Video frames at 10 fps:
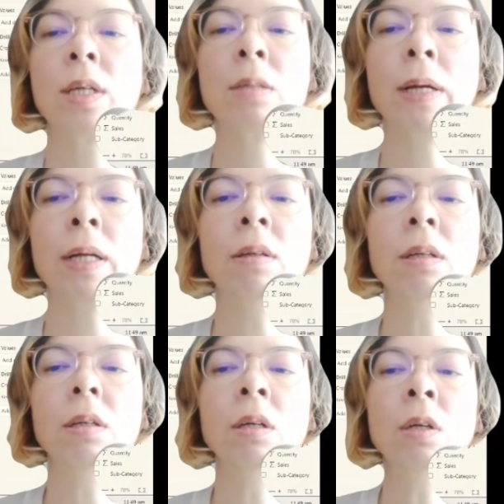expand
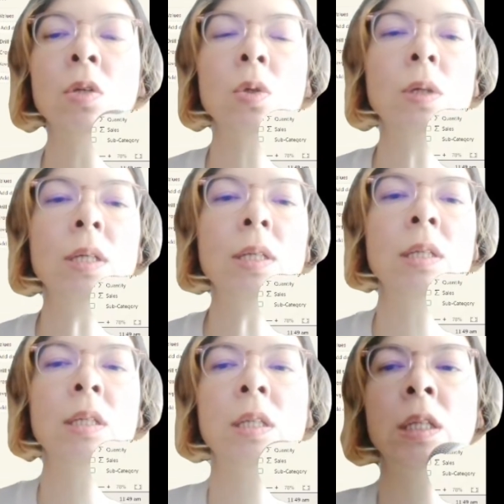it. So this
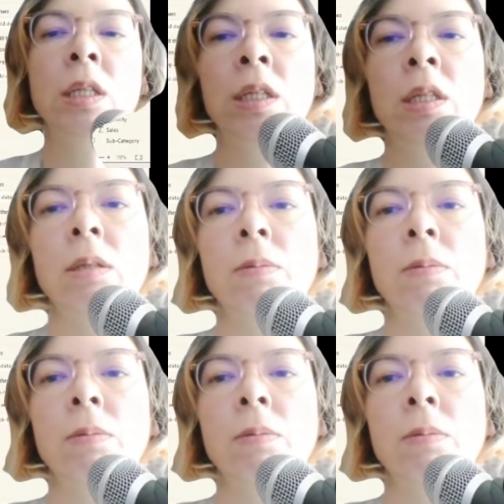is the